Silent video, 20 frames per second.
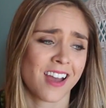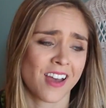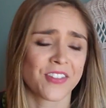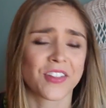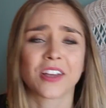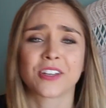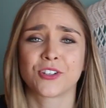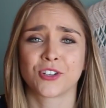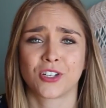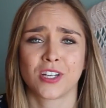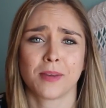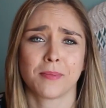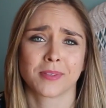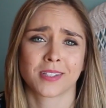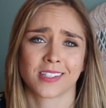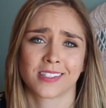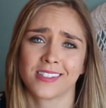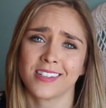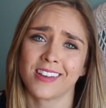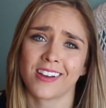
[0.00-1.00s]
Unless your team
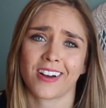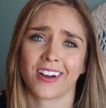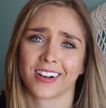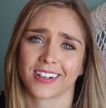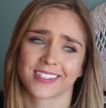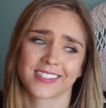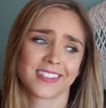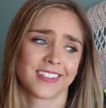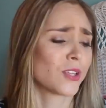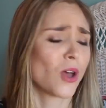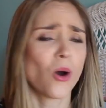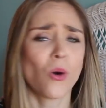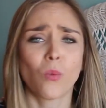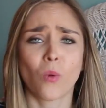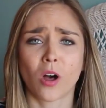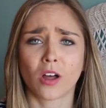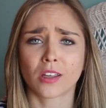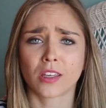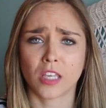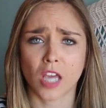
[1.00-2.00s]
is the Seahawks. So
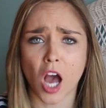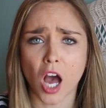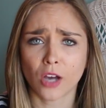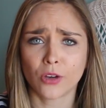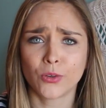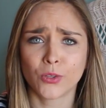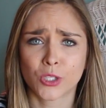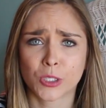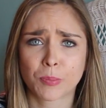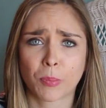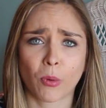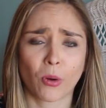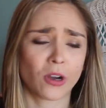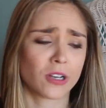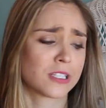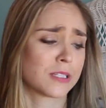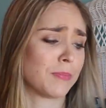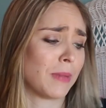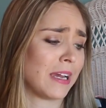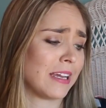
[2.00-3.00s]
while Yahoo
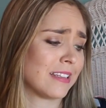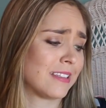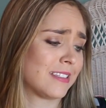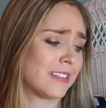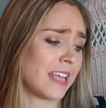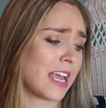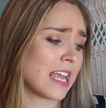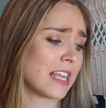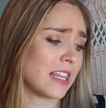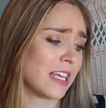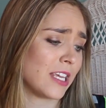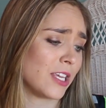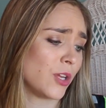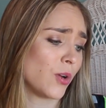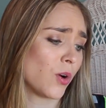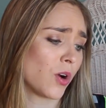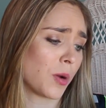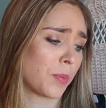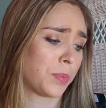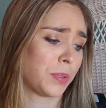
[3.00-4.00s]
Sports might say that
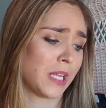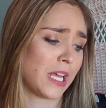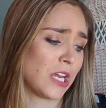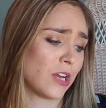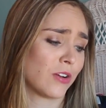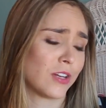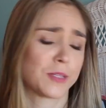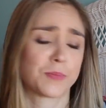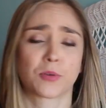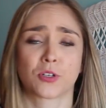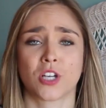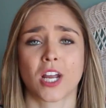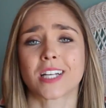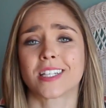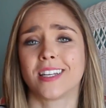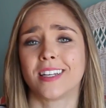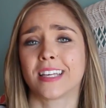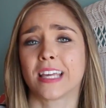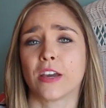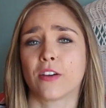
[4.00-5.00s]
your player is
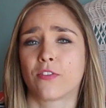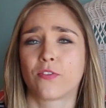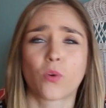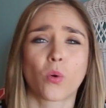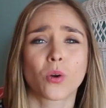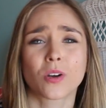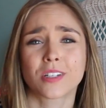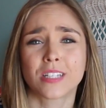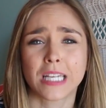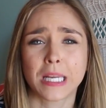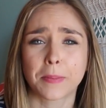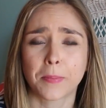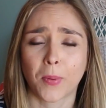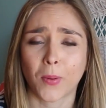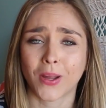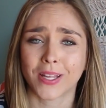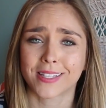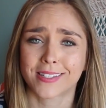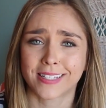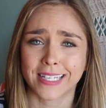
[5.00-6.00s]
projected to get
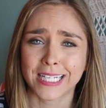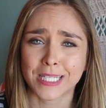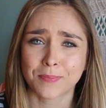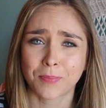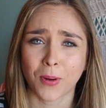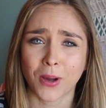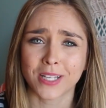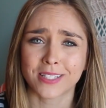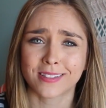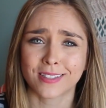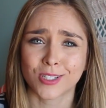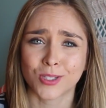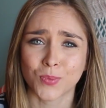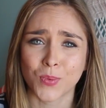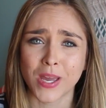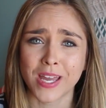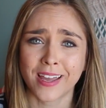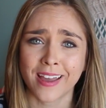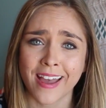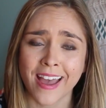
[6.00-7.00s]
14.6 points this
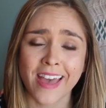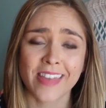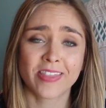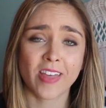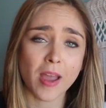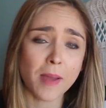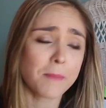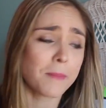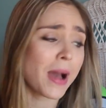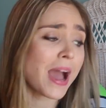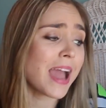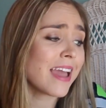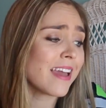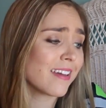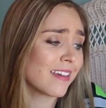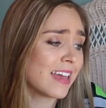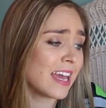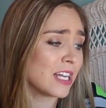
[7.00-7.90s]
week, they might